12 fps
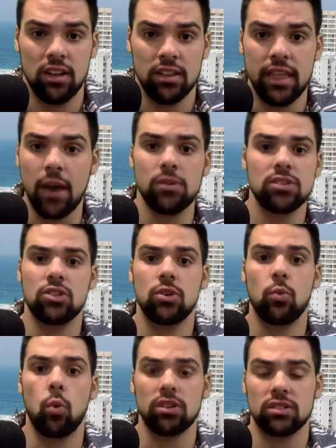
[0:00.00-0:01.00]
That was the
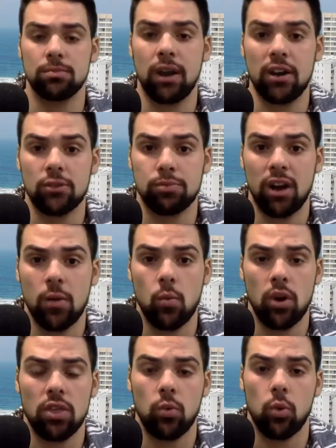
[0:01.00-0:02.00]
worst, probably
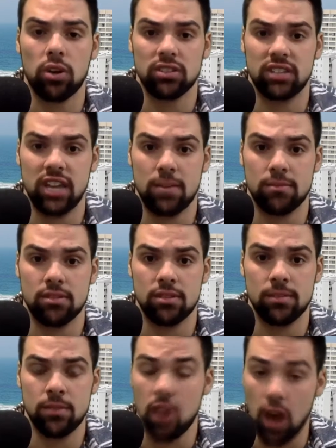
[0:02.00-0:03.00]
one of the worst games
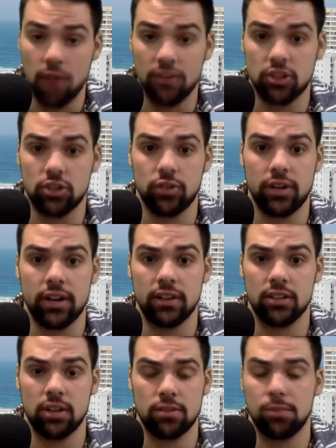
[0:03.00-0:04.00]
of his career in
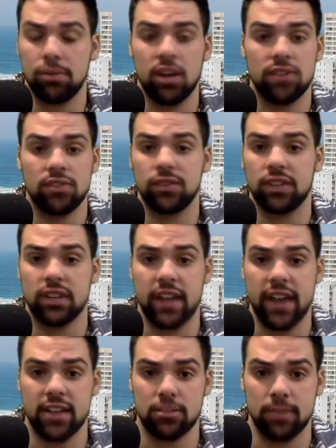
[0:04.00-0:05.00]
terms of the playoffs, if you're going to
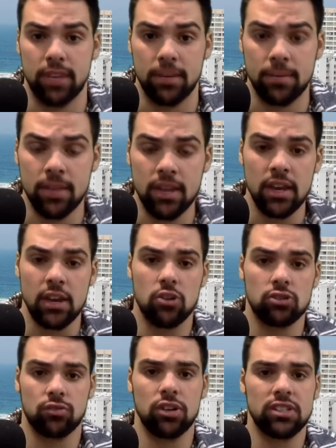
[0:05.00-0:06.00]
ask me. It
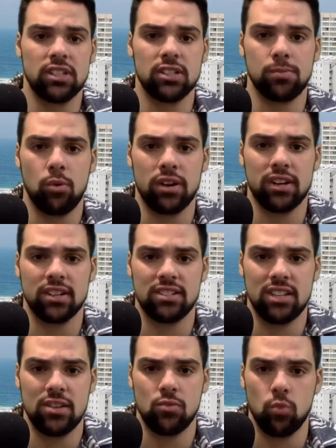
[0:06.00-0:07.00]
was really disappointing to
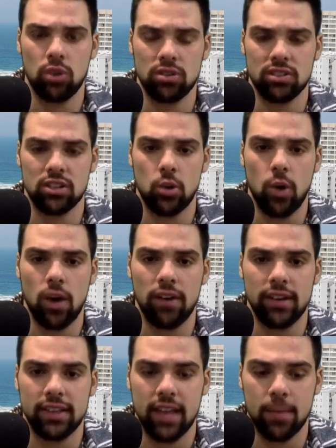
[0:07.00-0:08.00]
see Wilson go out
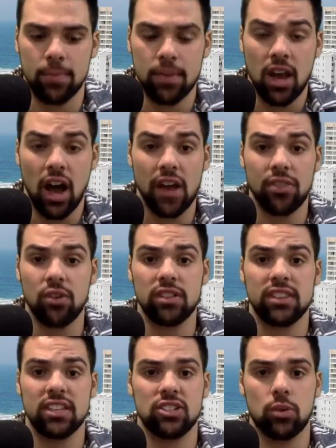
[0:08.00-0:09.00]
like that. I thought
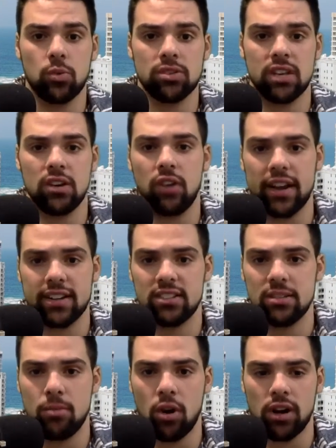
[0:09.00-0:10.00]
this year was a
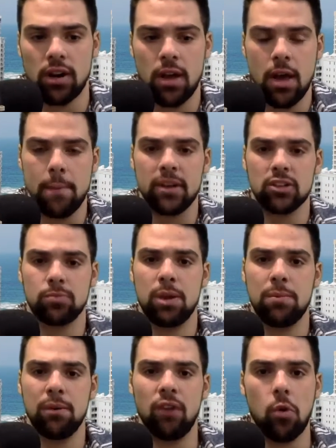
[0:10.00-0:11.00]
legacy mark because
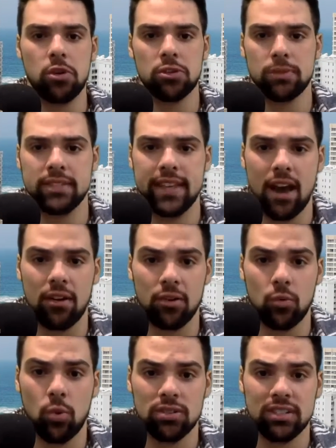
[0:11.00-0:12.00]
people have always been doubting
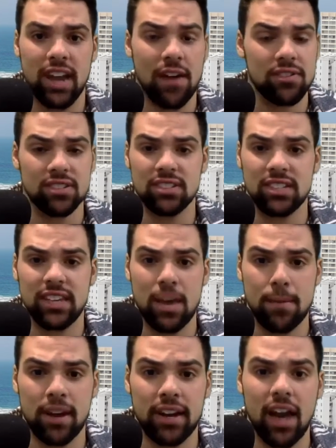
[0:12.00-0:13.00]
Wilson ever since he came
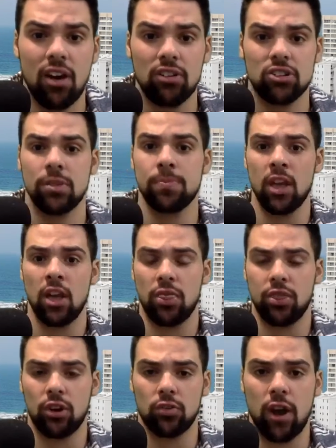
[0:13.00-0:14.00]
out of college.
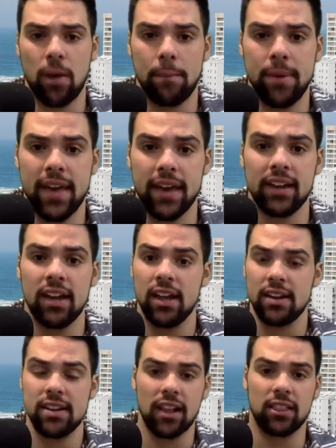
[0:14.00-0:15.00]
3rd-round pick,
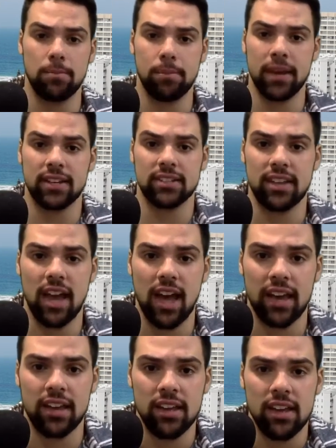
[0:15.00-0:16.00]
not the biggest
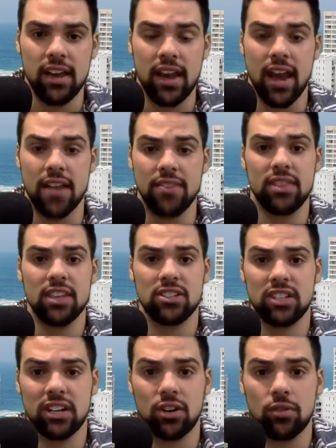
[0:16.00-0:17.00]
guy. And this
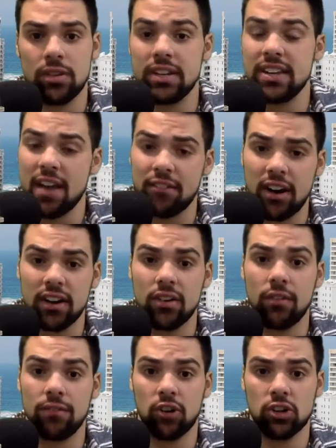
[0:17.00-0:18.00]
year, he never had
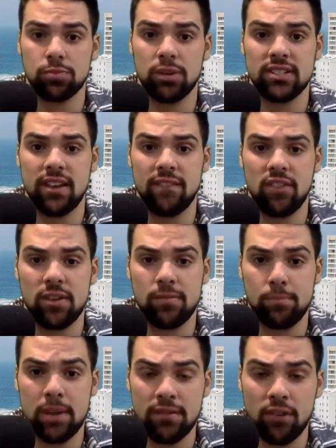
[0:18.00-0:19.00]
a first-place
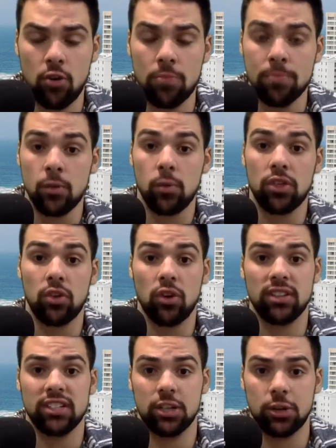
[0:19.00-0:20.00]
MVP vote. We thought
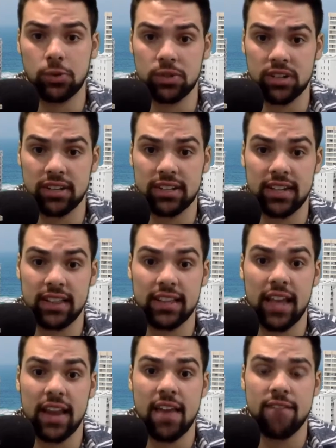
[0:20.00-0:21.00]
this year he was going to get
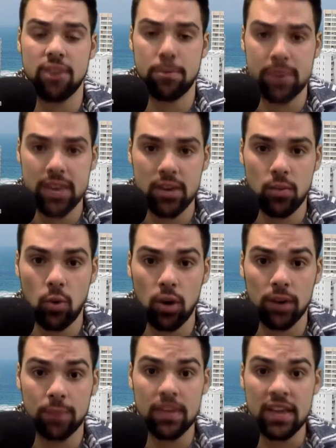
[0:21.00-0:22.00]
that MVP
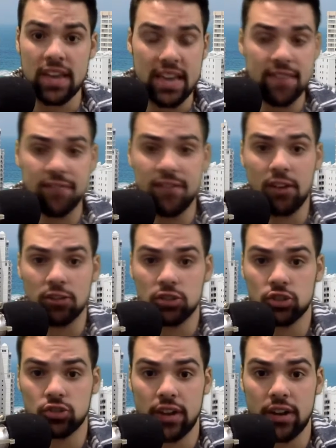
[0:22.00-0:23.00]
award. He fell
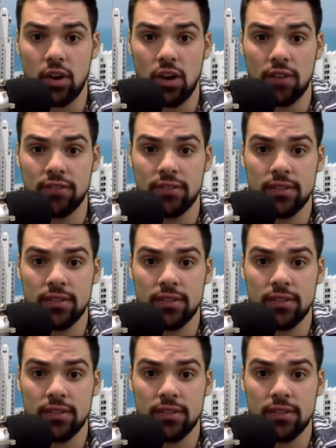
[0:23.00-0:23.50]
straight off.